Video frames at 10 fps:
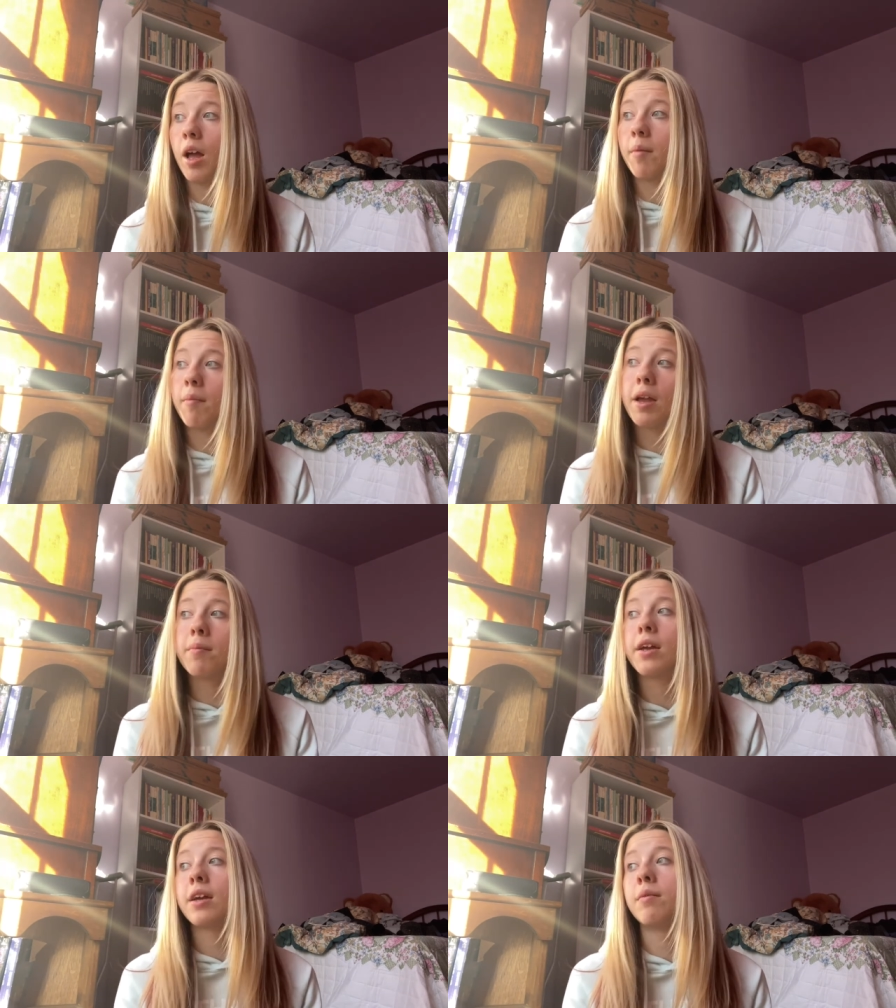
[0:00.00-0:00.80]
I might
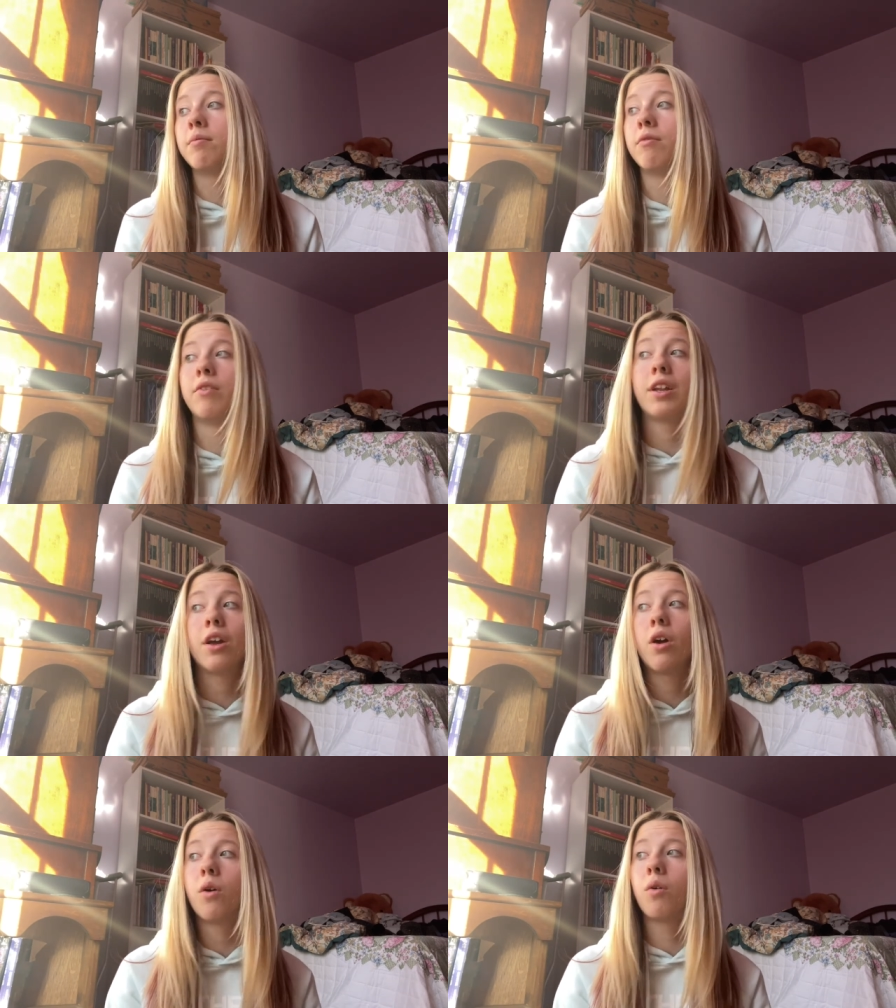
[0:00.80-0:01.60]
make a
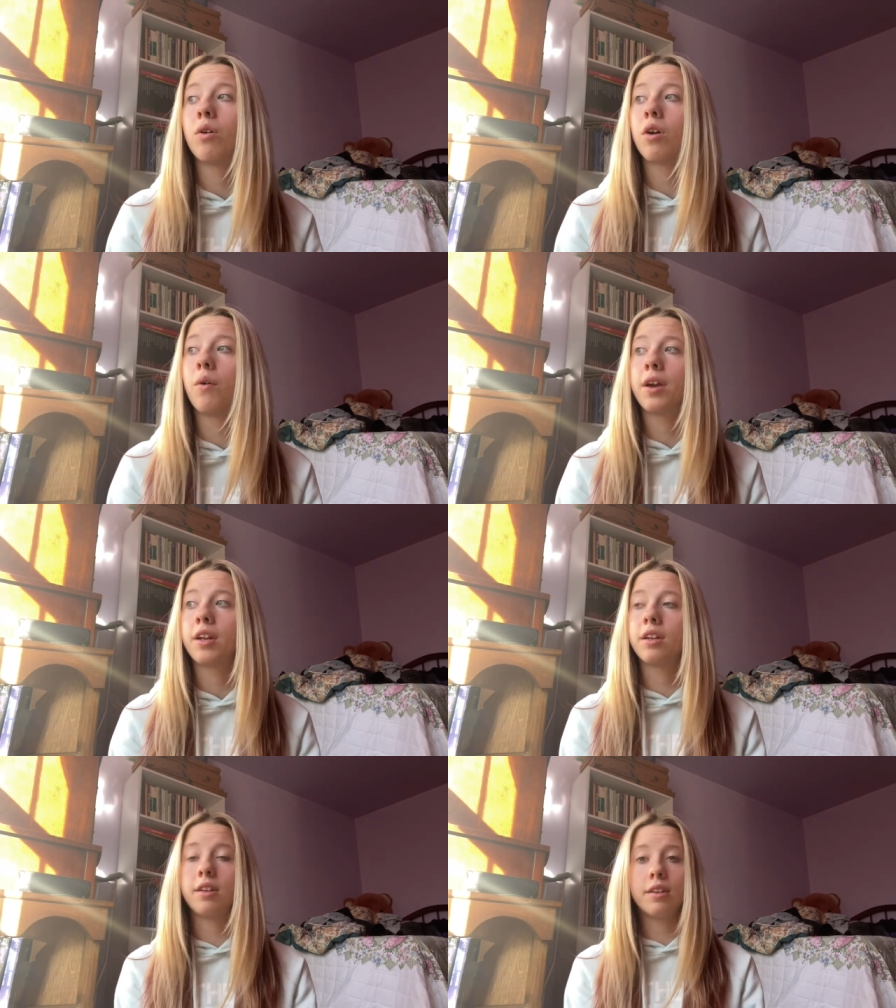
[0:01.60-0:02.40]
video going
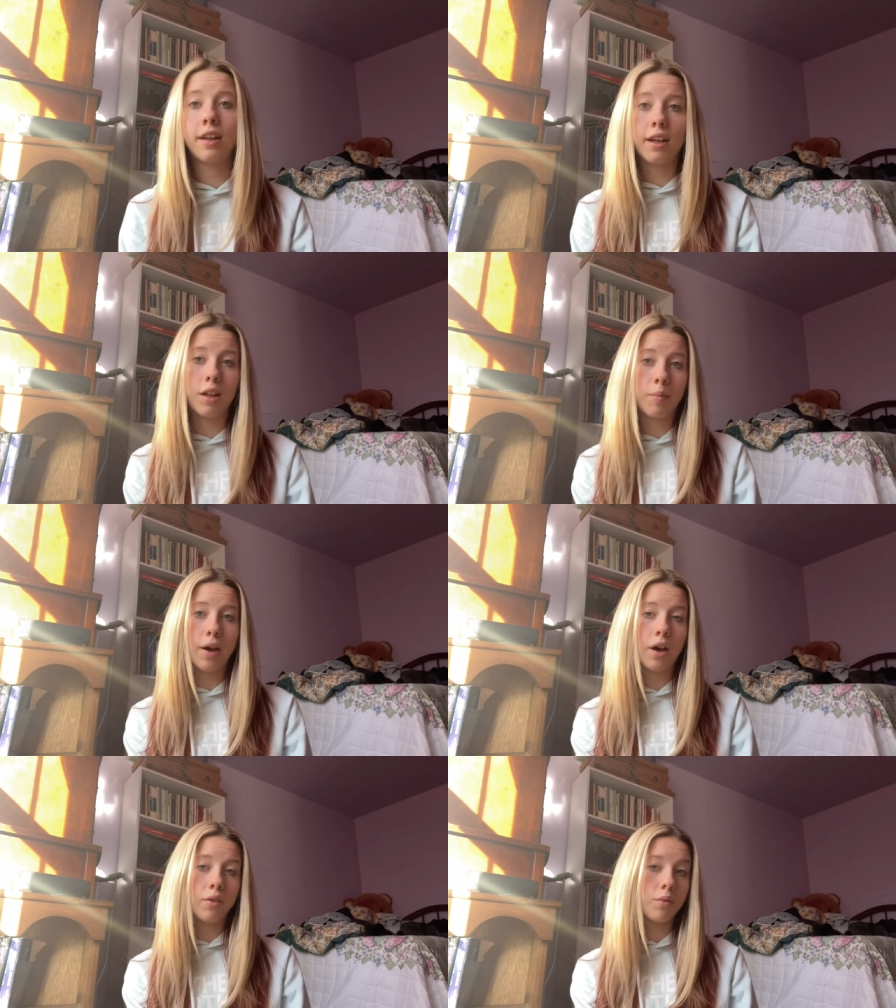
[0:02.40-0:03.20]
into detail
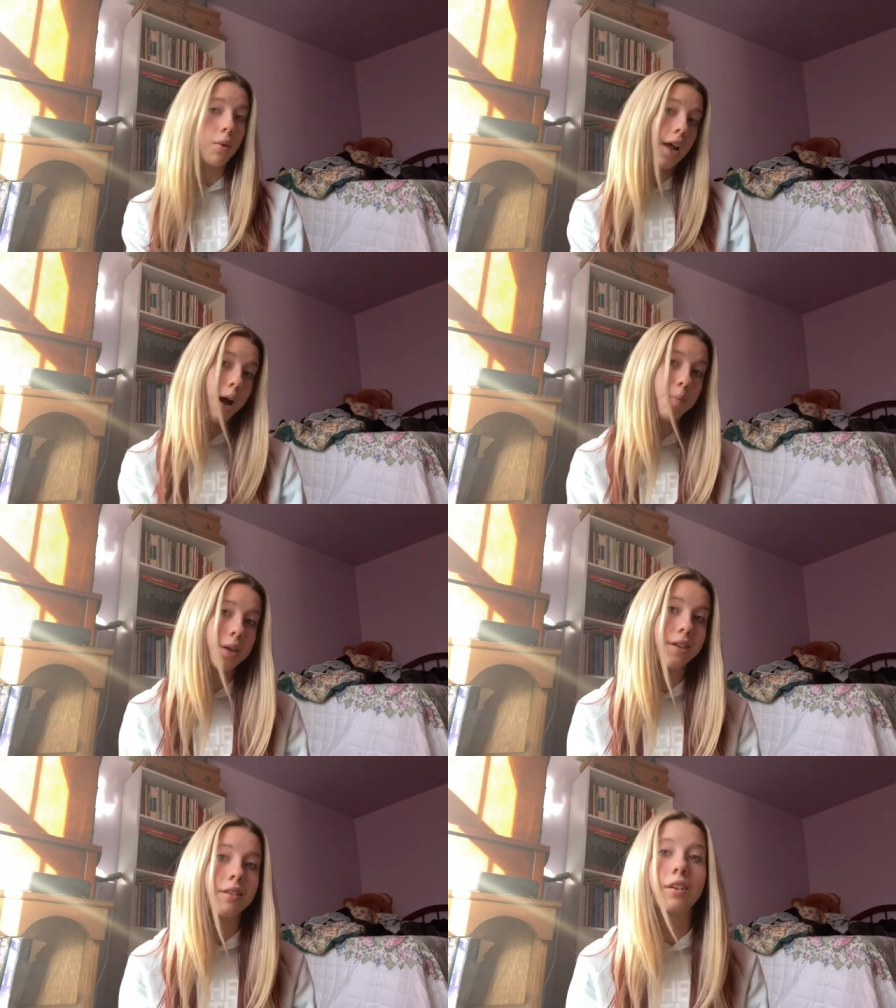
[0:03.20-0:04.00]
about what
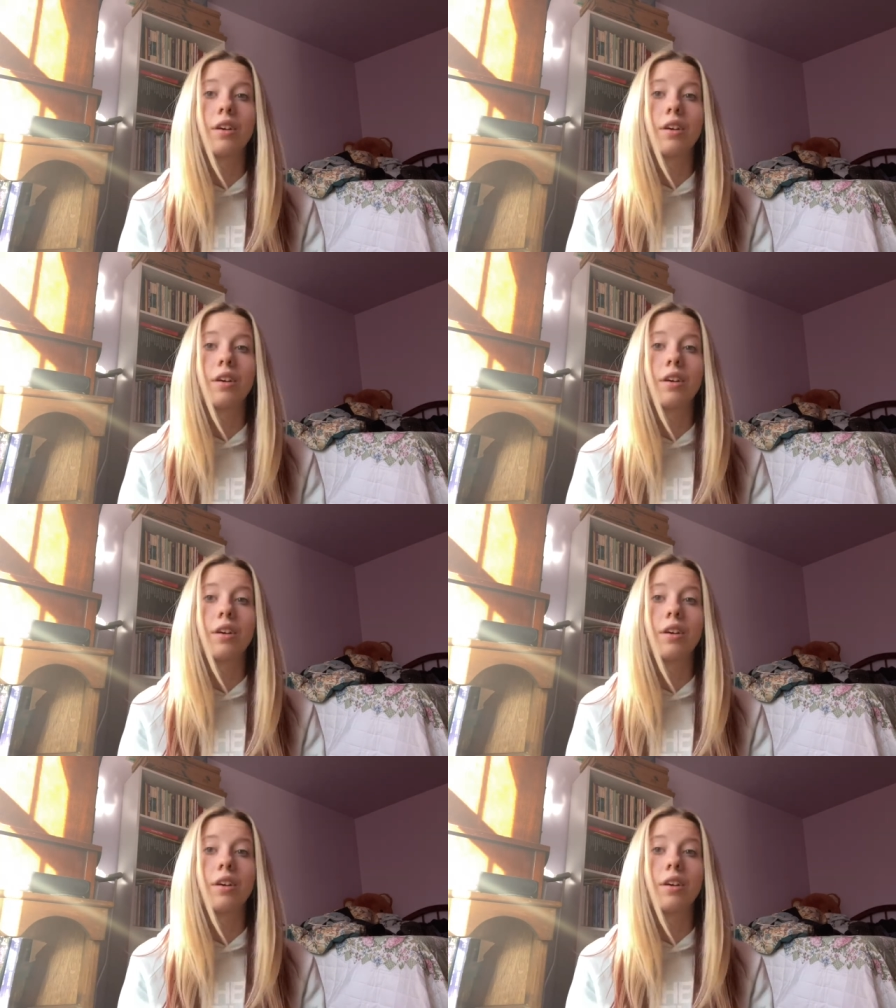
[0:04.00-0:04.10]
happened